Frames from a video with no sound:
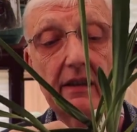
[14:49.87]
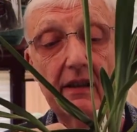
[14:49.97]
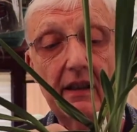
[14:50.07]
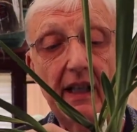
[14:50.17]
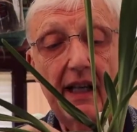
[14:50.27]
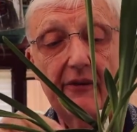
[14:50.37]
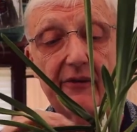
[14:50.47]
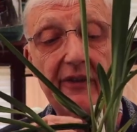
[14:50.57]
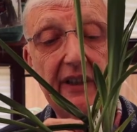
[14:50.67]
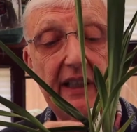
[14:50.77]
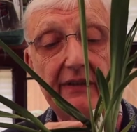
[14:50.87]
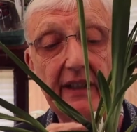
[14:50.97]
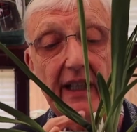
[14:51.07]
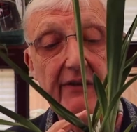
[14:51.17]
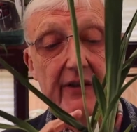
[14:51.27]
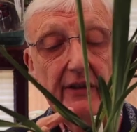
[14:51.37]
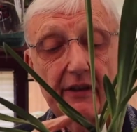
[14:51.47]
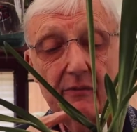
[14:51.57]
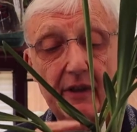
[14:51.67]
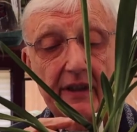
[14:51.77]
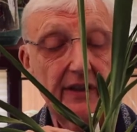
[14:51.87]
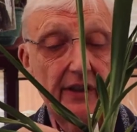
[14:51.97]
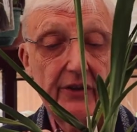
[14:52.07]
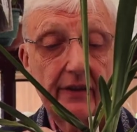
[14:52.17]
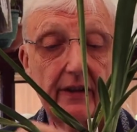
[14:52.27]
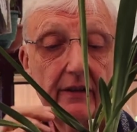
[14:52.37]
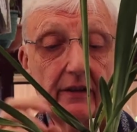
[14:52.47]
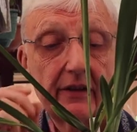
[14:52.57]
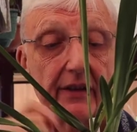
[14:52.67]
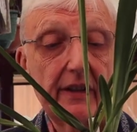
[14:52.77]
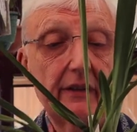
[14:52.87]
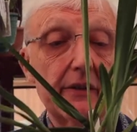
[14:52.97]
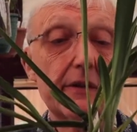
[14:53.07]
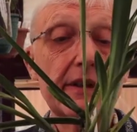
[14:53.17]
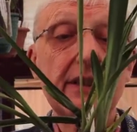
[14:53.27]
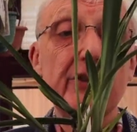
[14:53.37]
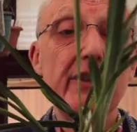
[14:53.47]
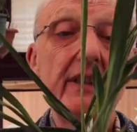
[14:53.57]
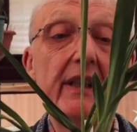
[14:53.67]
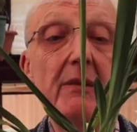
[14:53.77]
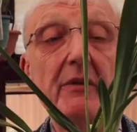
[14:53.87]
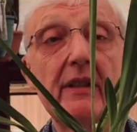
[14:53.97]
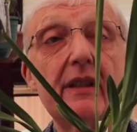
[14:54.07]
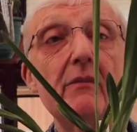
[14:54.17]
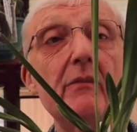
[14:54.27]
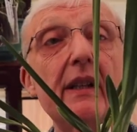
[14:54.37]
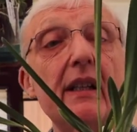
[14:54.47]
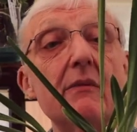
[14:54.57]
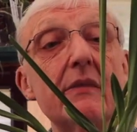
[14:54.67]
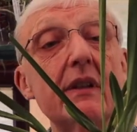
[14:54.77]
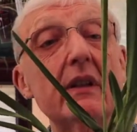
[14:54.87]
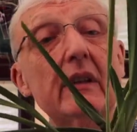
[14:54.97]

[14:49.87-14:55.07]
I had 5. I gave 2 to my sister-in-law because the only orchids she keeps are Cymbidiums.